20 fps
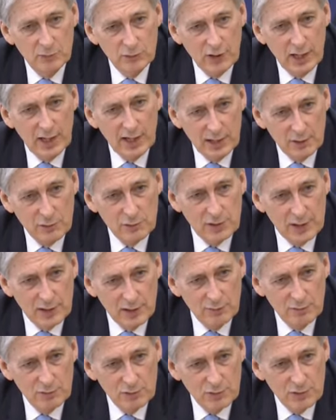tell
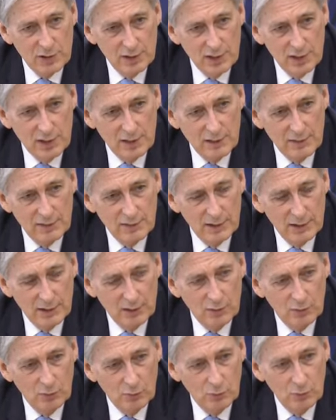ourselves that
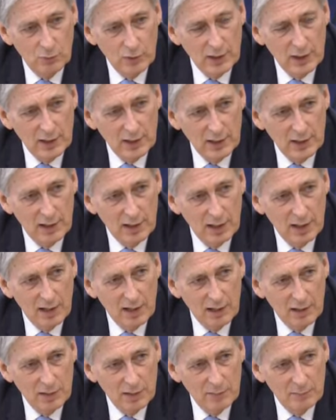we
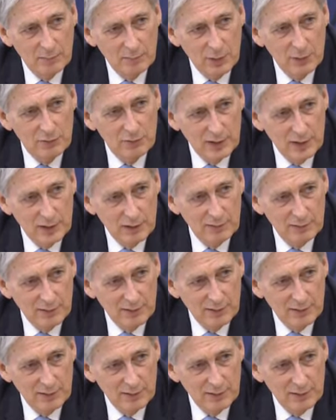are moving